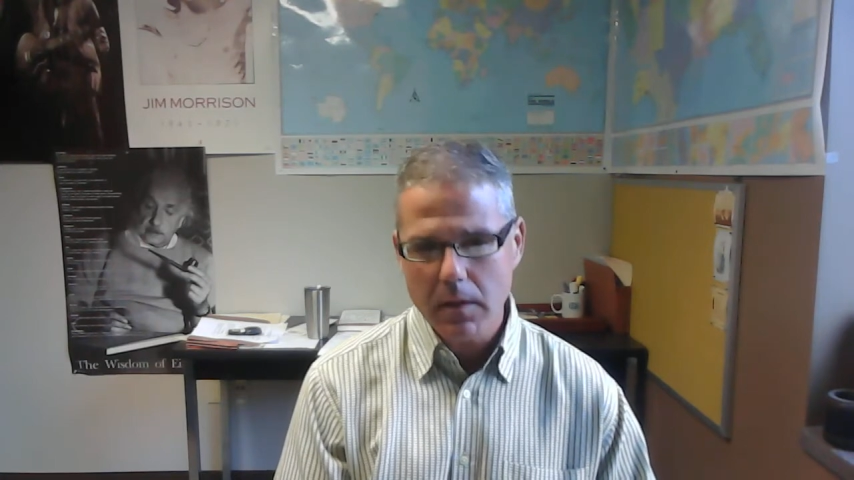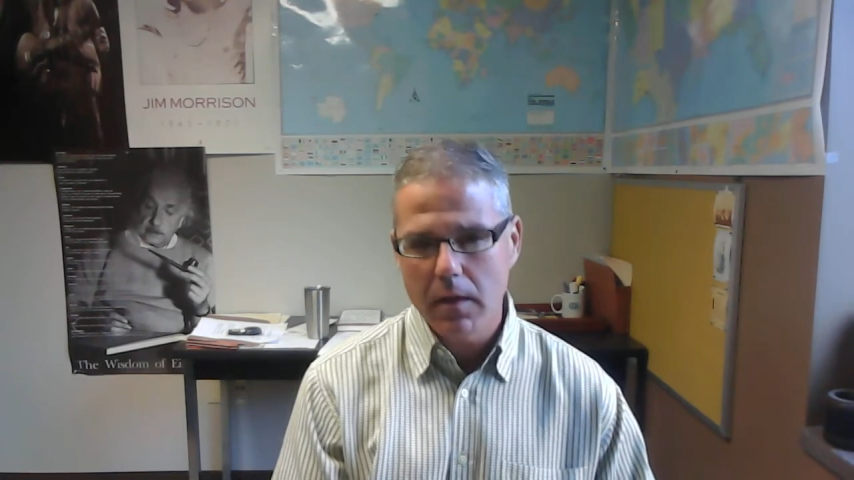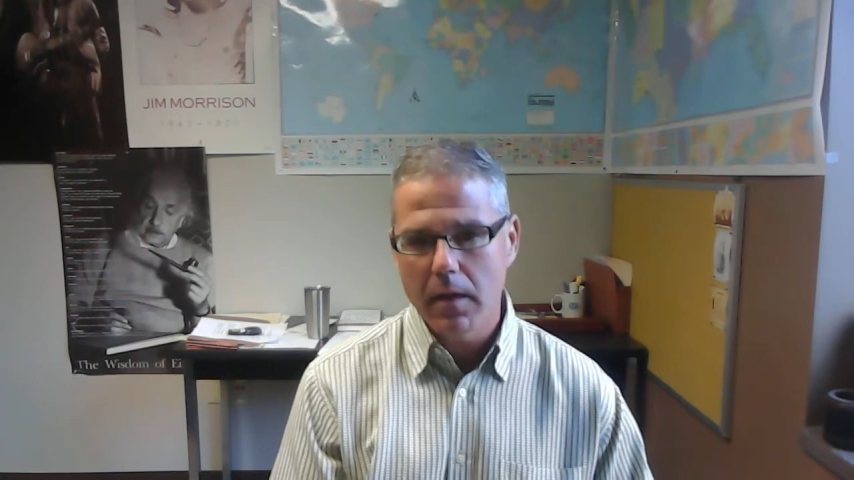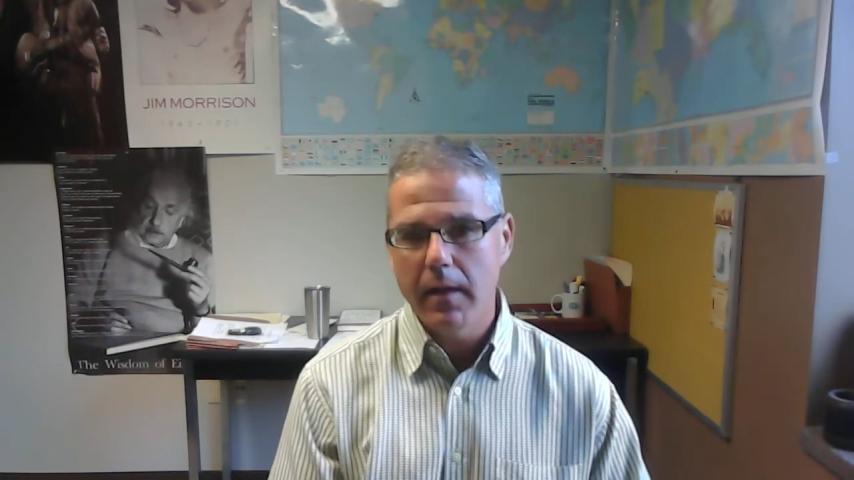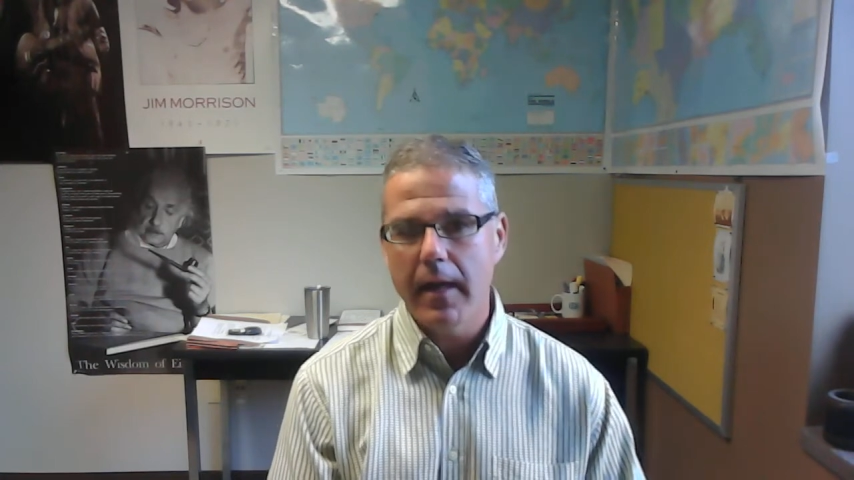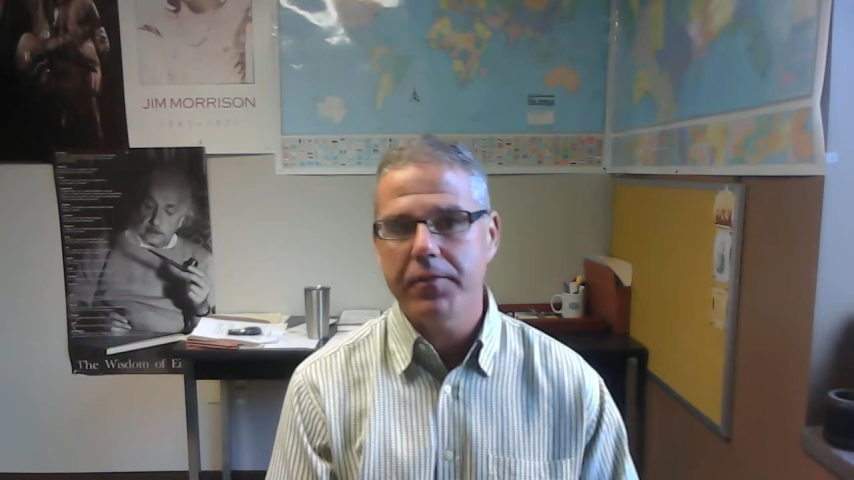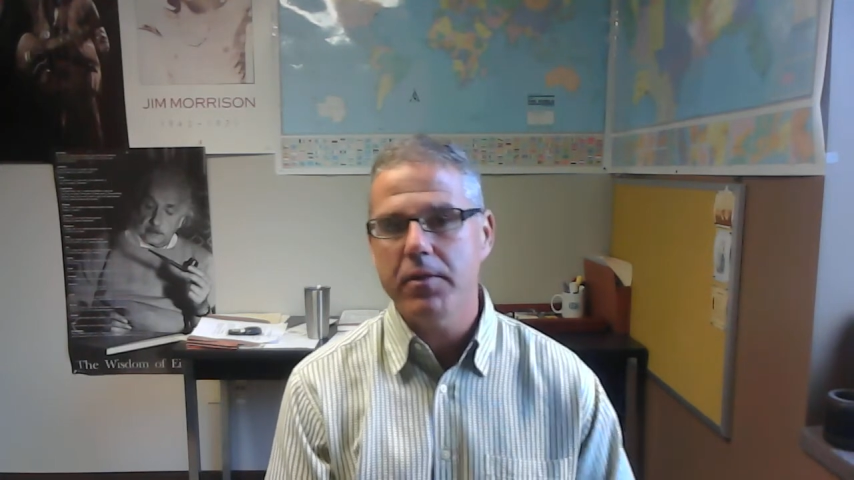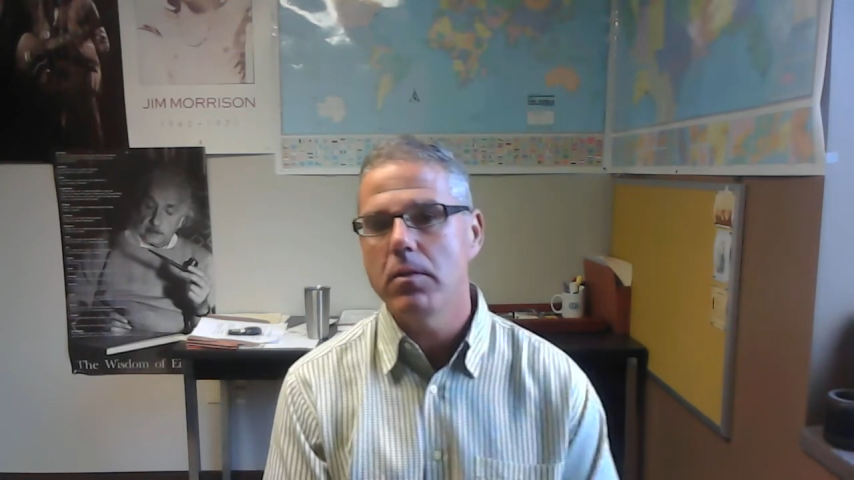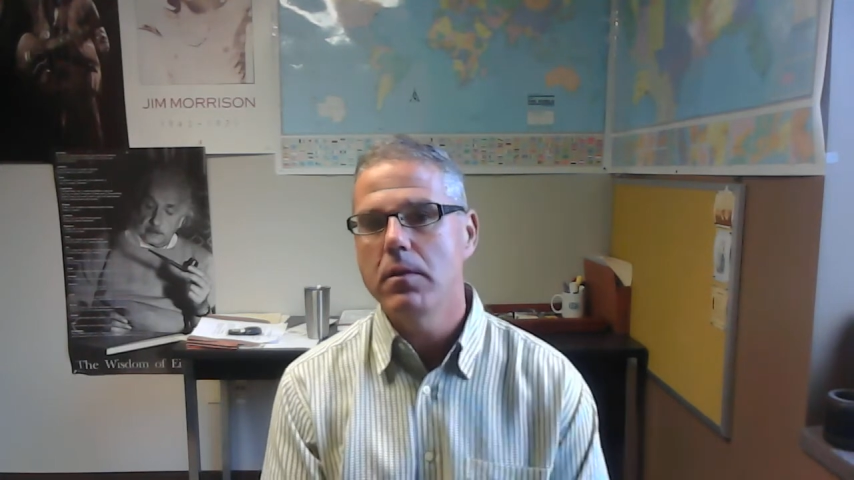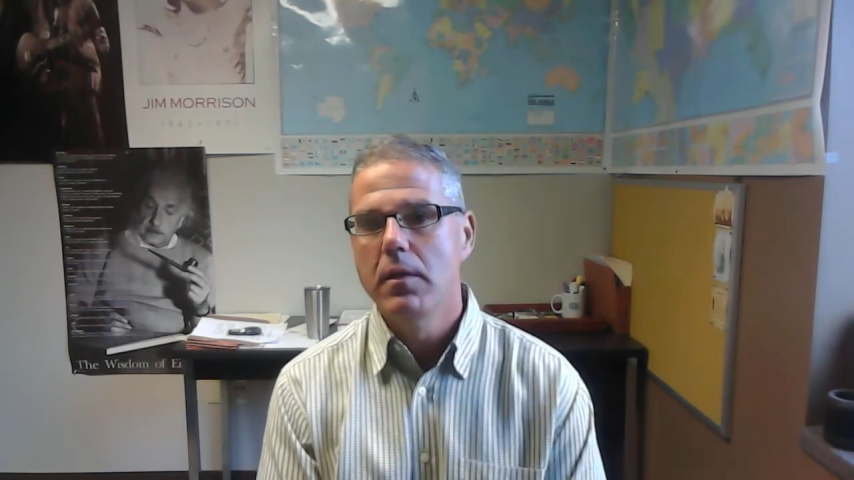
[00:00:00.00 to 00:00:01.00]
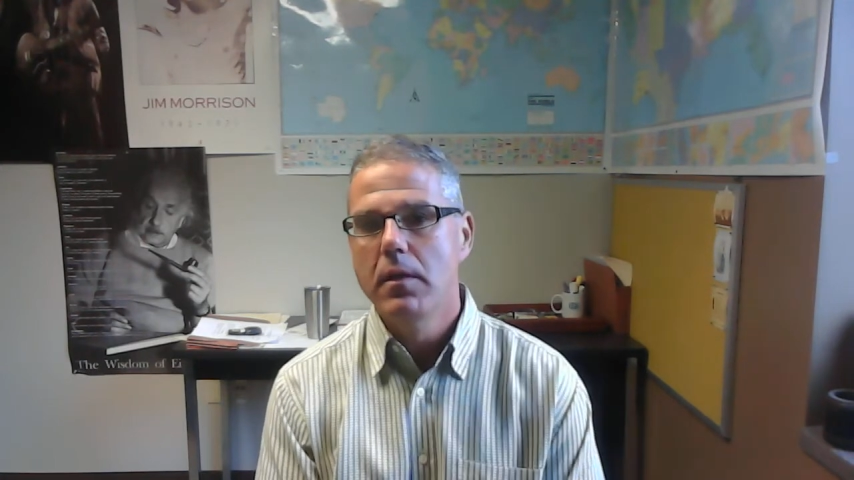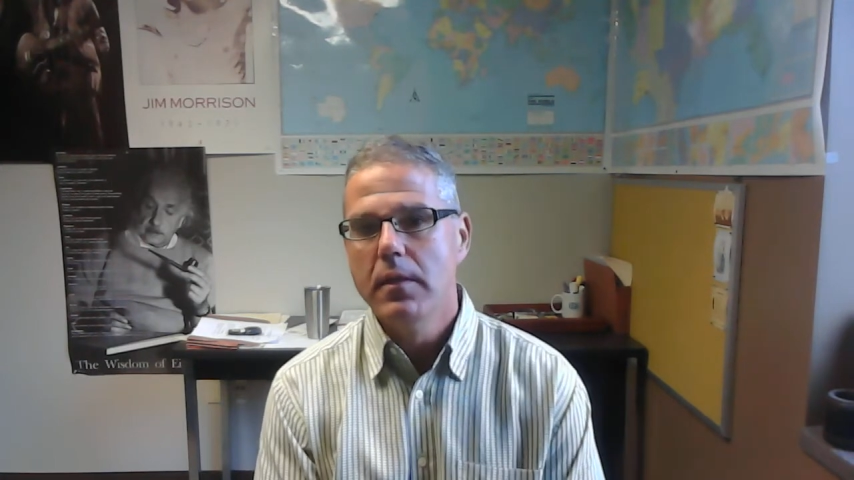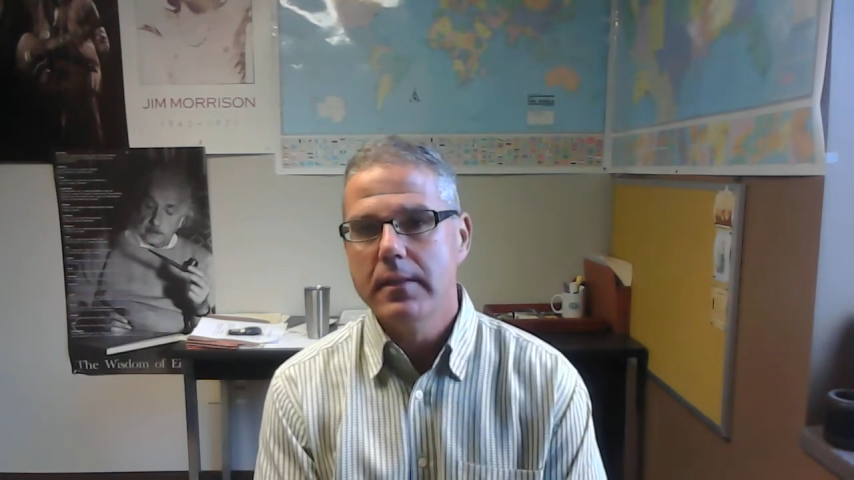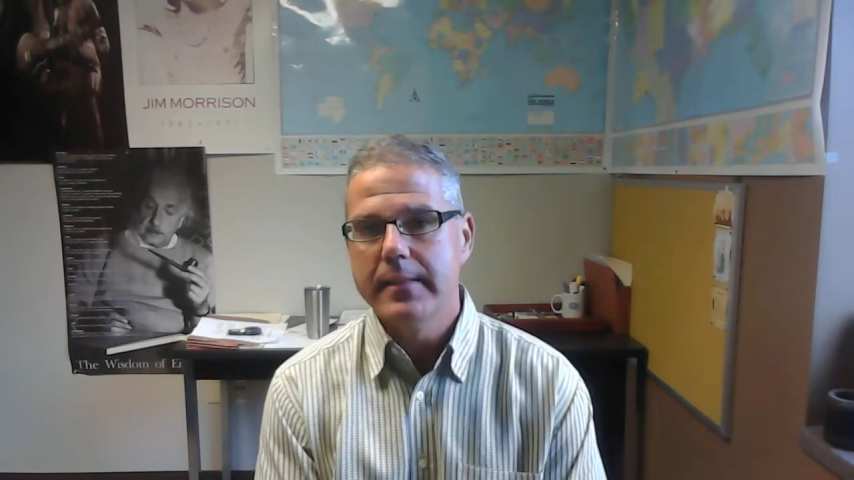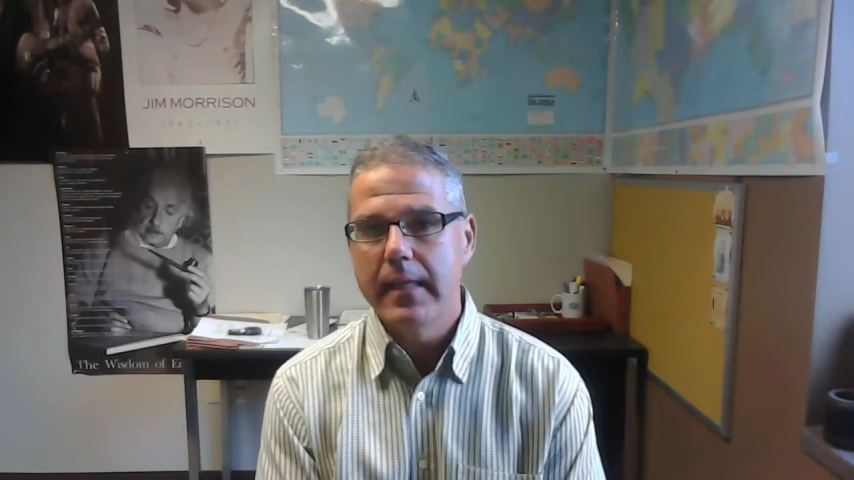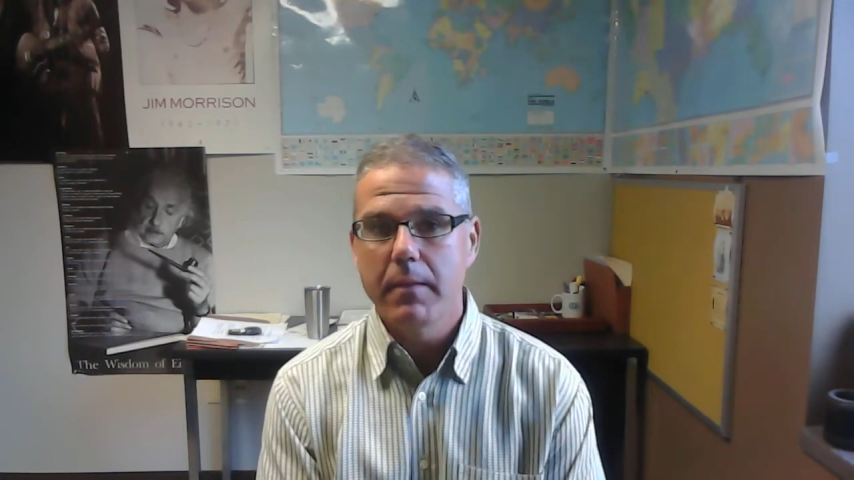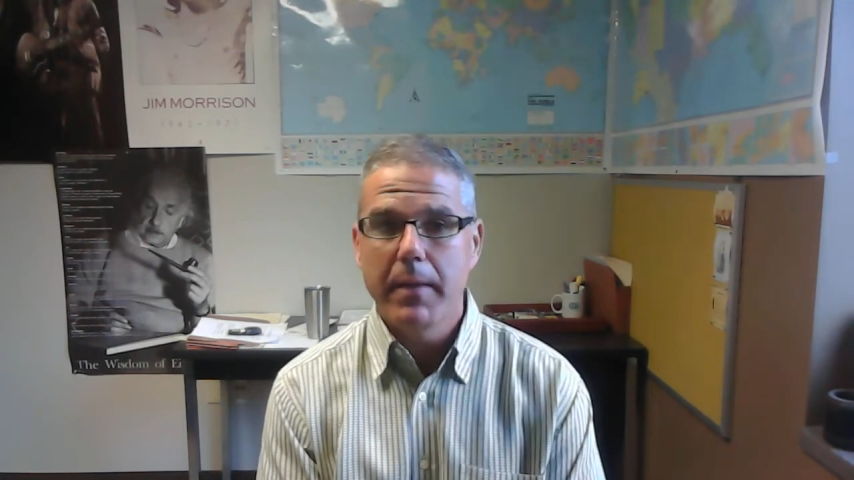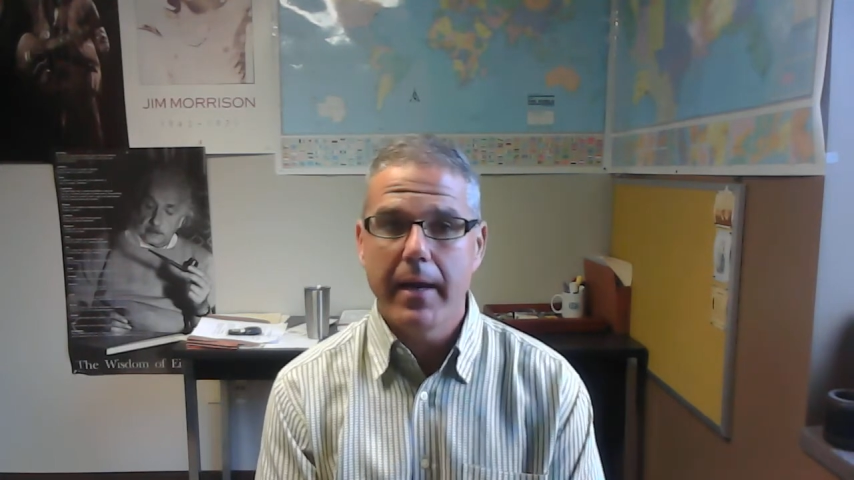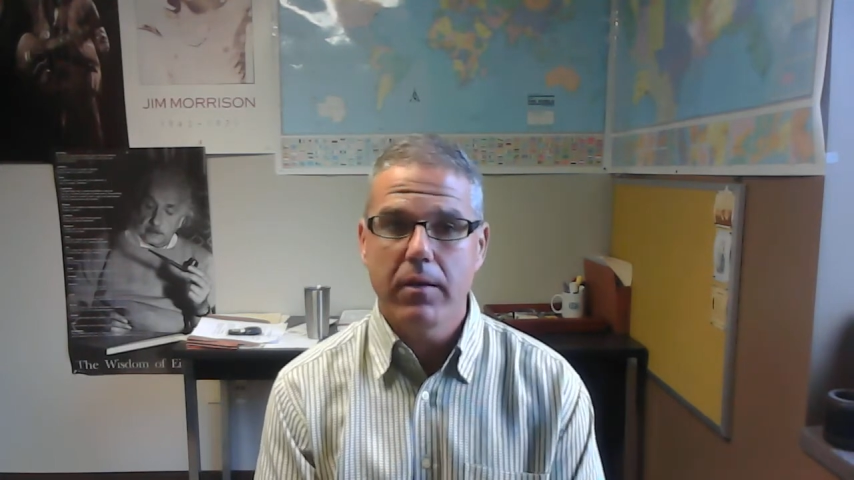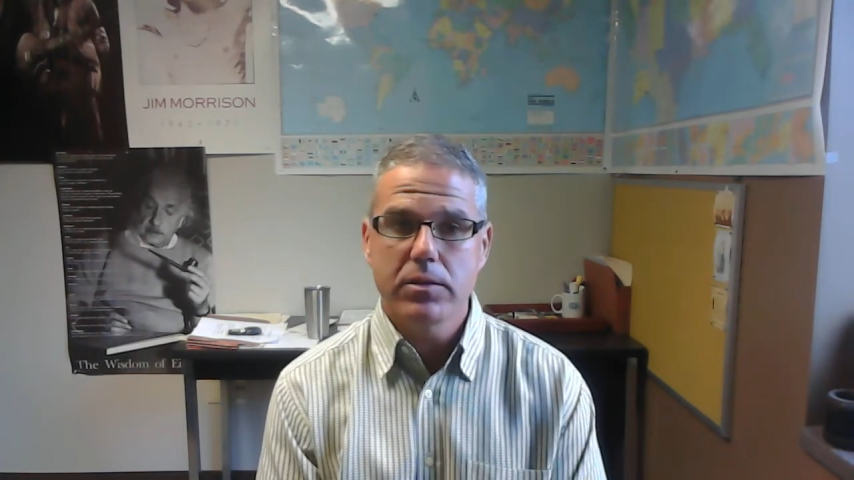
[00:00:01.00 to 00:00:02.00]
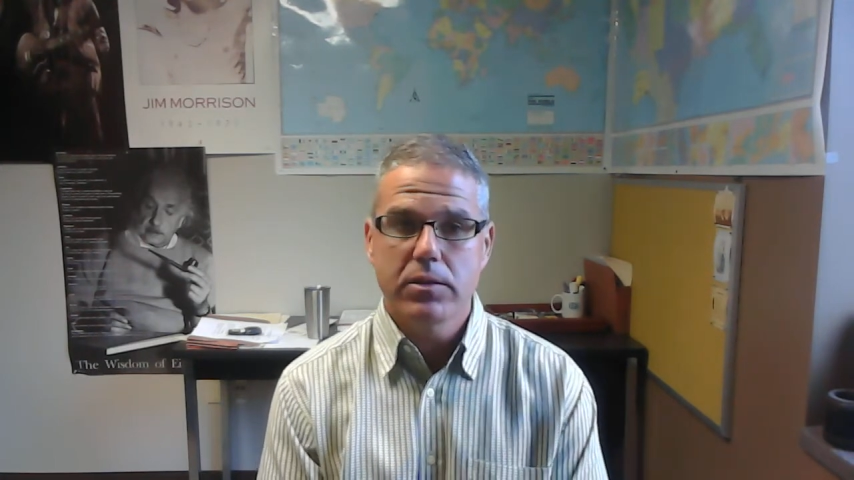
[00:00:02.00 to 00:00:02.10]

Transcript: Ethical selling models,